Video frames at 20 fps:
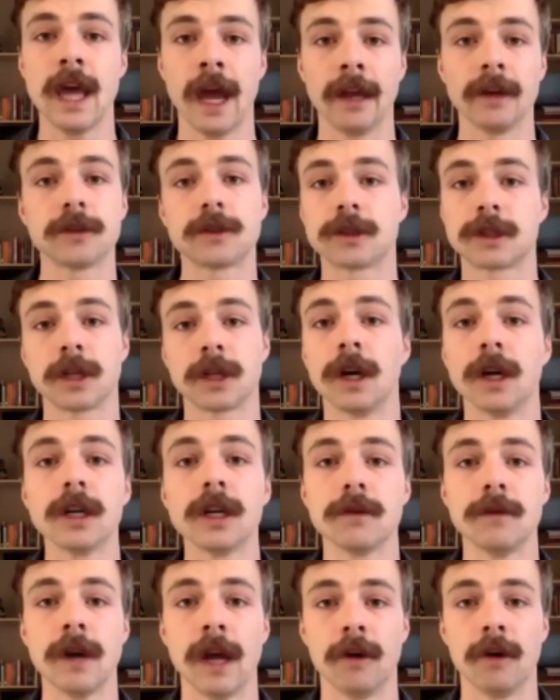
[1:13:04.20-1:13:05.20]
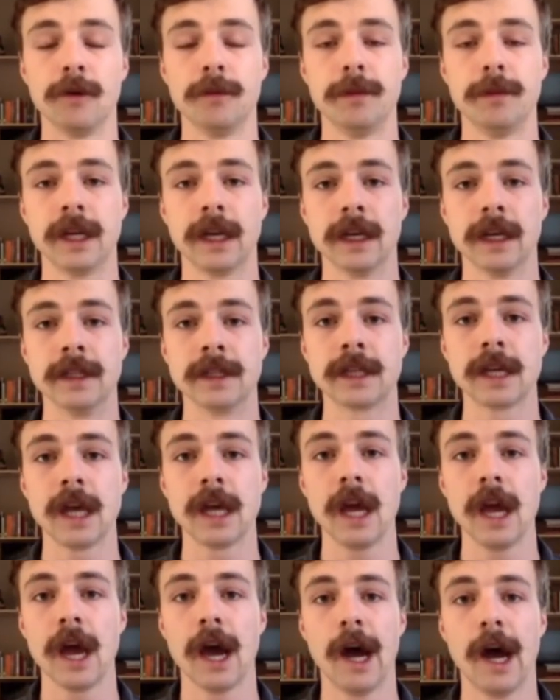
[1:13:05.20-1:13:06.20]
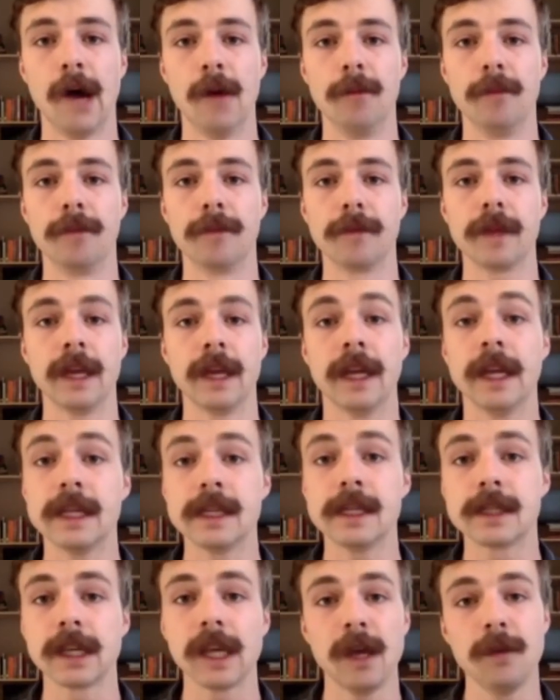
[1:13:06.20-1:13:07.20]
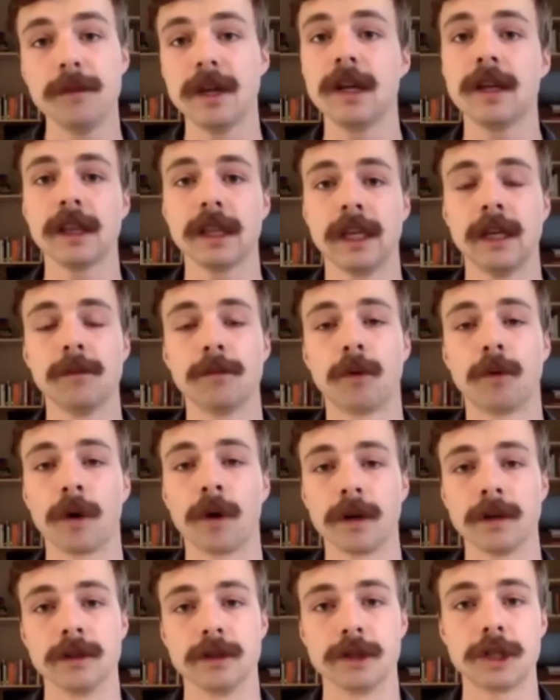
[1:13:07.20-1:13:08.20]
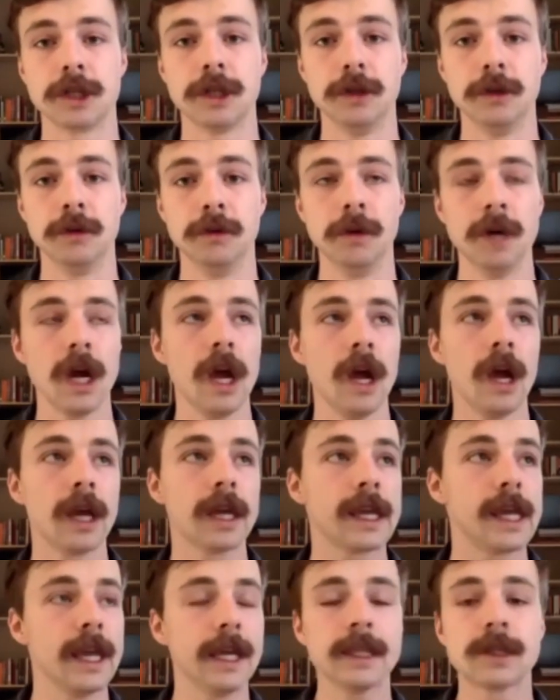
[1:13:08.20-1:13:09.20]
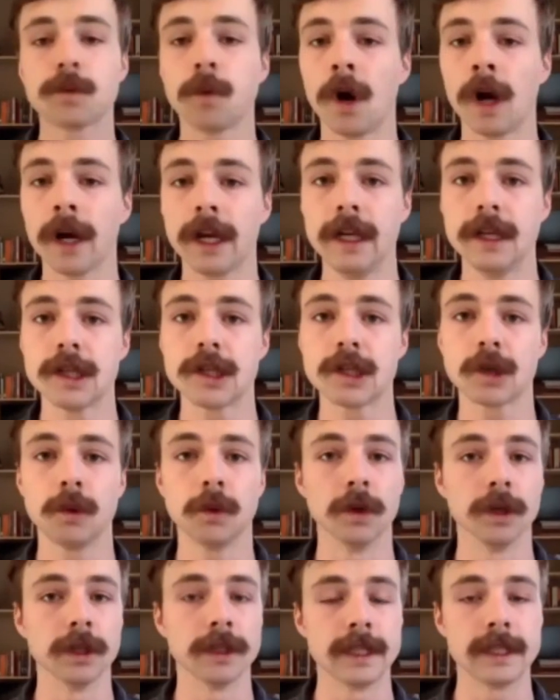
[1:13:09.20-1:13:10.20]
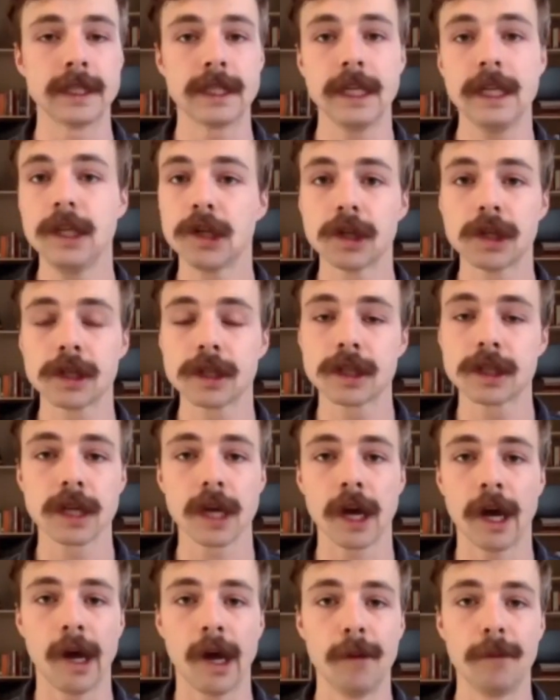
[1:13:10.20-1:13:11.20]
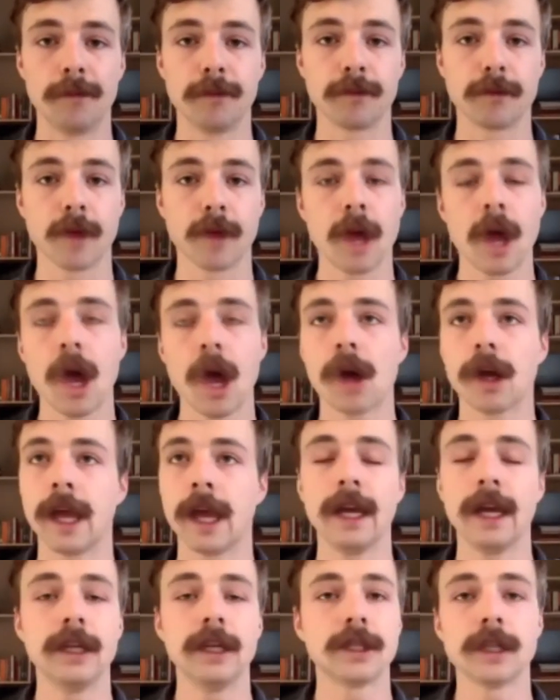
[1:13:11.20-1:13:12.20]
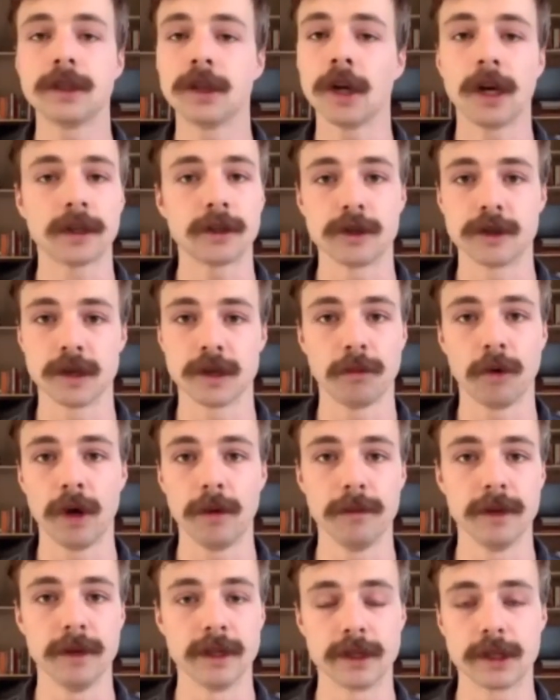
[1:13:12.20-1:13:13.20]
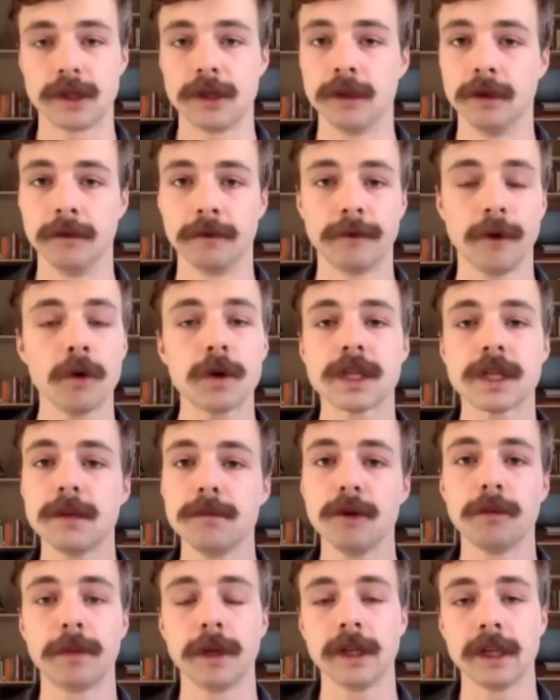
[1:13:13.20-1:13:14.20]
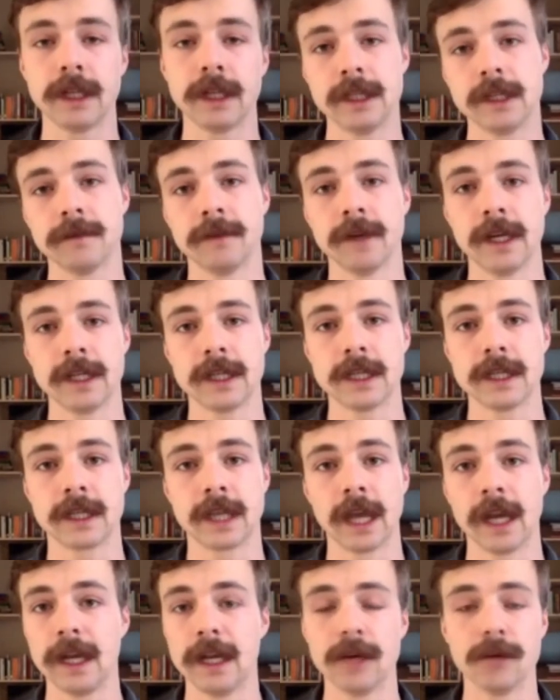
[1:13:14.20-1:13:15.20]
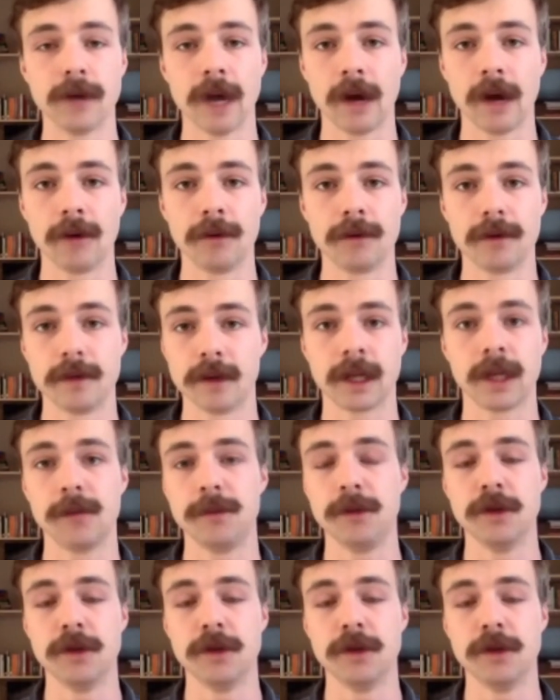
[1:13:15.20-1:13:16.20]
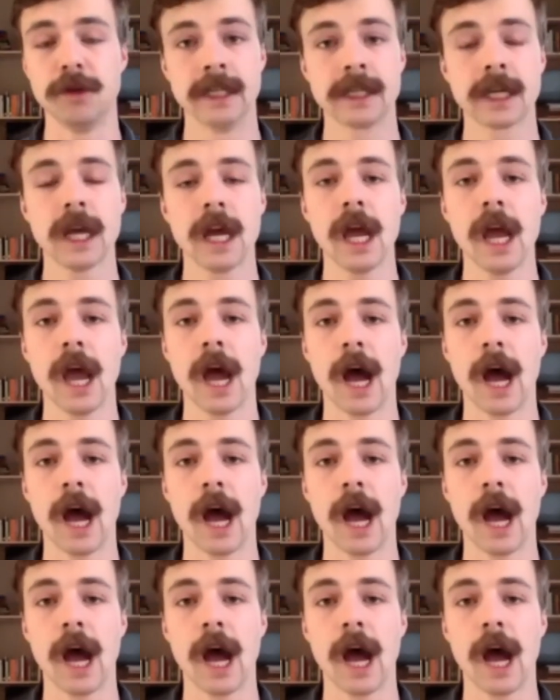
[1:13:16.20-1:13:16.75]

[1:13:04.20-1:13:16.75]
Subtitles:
that turned around because it is imminently important to kids walking to school, to seniors getting to doctor's appointments, to folks in mobility devices getting around their communities.